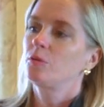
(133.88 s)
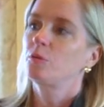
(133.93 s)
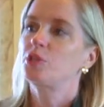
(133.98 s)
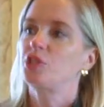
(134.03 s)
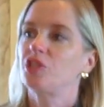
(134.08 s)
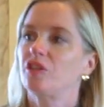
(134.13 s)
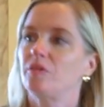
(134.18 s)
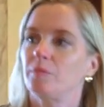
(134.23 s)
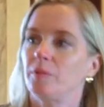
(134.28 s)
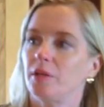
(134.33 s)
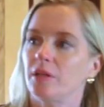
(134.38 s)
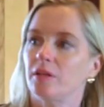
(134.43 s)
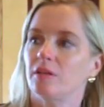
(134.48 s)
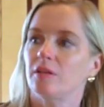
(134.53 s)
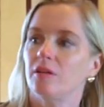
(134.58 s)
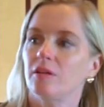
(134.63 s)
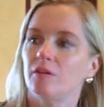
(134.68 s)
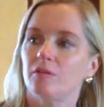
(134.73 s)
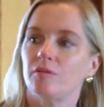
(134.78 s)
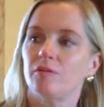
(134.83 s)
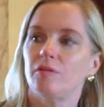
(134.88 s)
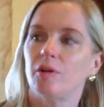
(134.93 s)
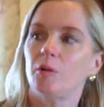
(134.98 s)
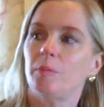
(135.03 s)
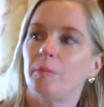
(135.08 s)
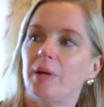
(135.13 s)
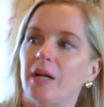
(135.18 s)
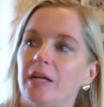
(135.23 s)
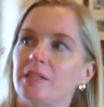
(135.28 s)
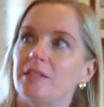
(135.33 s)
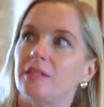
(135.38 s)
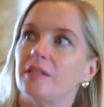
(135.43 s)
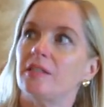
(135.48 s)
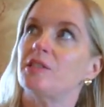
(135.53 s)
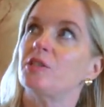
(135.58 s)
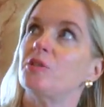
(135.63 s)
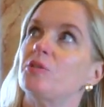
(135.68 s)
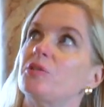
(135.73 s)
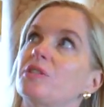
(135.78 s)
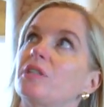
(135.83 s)
which have been faux painted,
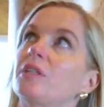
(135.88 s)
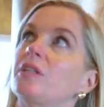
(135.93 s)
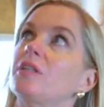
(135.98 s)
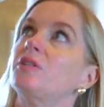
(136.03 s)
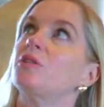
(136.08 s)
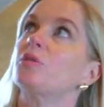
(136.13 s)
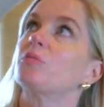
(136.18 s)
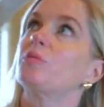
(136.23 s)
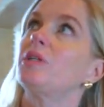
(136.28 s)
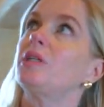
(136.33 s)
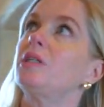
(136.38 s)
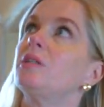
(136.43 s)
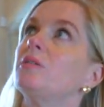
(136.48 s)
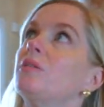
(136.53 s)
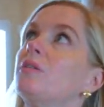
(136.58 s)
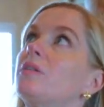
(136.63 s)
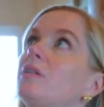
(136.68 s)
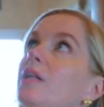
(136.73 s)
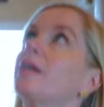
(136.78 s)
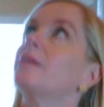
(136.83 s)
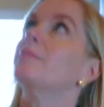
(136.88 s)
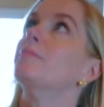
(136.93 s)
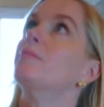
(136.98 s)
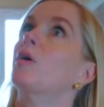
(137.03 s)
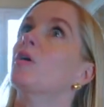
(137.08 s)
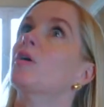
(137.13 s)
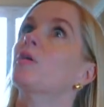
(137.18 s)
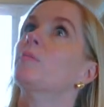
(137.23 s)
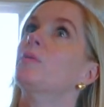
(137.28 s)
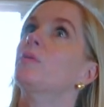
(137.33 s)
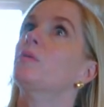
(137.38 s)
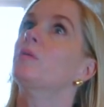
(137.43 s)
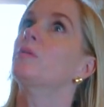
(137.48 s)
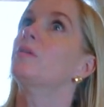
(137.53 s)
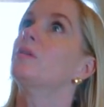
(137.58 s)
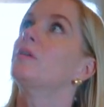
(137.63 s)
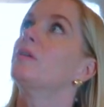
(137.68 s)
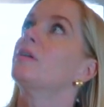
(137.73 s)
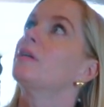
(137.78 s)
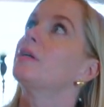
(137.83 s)
as you see, to really look like marble.
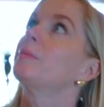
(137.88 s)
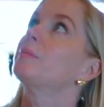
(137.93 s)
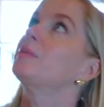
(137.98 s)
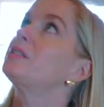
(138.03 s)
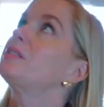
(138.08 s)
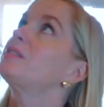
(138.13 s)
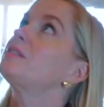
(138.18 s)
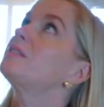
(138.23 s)
This